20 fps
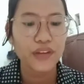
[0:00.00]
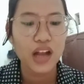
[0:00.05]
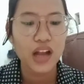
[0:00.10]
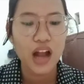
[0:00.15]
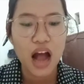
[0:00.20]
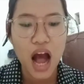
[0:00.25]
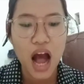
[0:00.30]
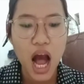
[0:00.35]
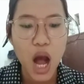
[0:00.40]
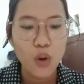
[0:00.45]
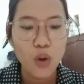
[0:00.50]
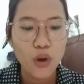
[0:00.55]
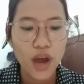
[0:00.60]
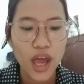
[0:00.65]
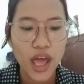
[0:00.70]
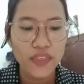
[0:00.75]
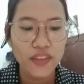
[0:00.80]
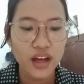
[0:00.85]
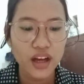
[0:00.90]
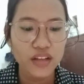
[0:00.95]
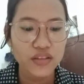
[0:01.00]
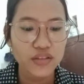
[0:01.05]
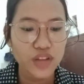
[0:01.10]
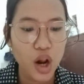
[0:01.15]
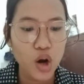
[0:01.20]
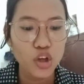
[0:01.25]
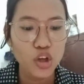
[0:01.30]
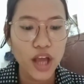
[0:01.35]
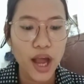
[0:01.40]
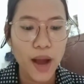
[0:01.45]
How an
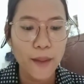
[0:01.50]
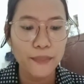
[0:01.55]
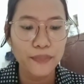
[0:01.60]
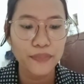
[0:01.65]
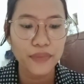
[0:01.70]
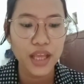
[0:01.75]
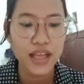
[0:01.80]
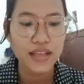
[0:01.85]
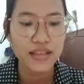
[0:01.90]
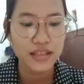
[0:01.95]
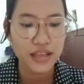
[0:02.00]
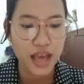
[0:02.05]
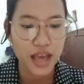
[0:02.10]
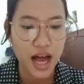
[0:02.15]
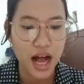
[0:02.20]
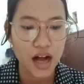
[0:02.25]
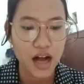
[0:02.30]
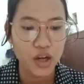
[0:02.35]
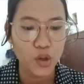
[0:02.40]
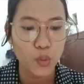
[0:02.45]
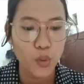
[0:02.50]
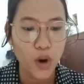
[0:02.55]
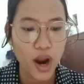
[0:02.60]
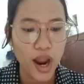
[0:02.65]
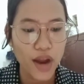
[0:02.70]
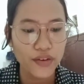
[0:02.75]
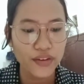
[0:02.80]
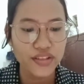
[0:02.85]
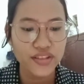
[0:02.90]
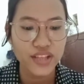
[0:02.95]
adult amnesia
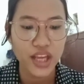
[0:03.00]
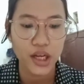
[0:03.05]
acquiring second